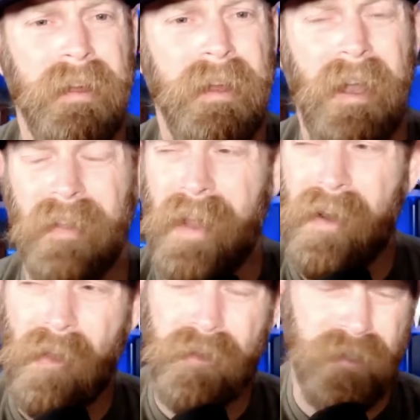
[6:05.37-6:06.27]
and let
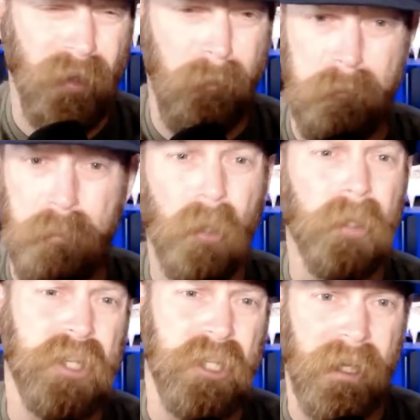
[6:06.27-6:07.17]
all this other
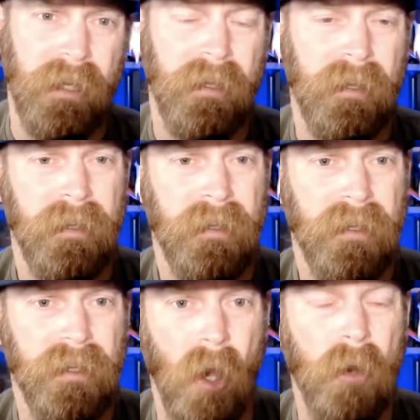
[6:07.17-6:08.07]
bullshit
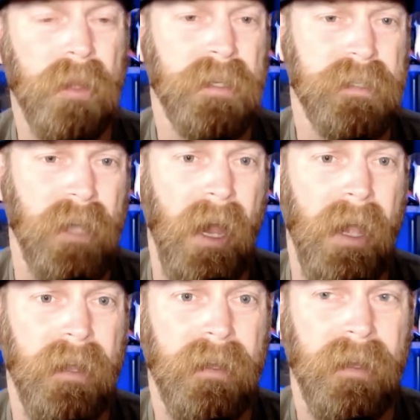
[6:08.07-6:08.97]
go to the side.